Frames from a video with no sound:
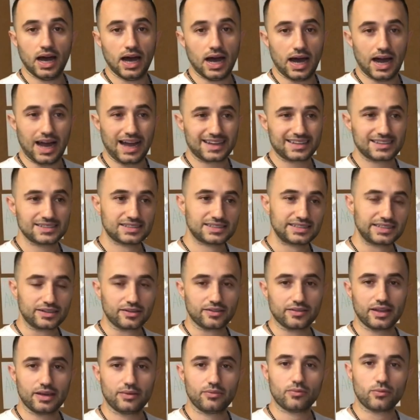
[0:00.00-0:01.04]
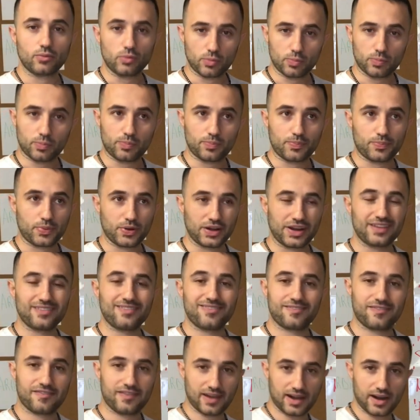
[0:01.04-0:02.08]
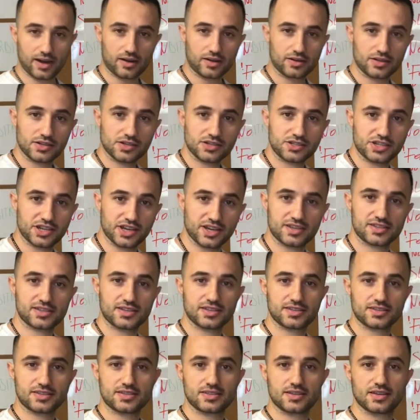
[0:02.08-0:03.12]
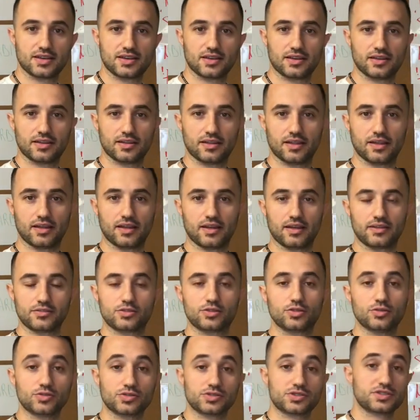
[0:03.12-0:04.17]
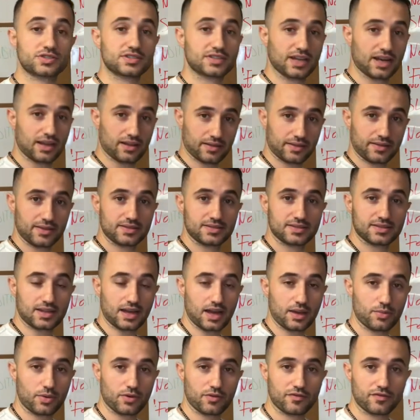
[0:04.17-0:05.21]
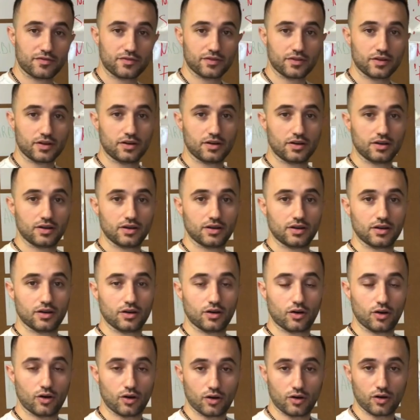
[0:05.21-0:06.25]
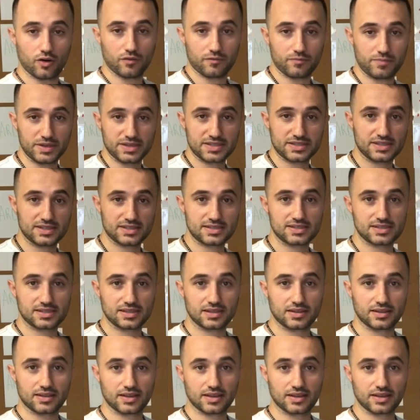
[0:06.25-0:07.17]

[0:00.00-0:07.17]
I consider them pretty fair chances to sell this type of business,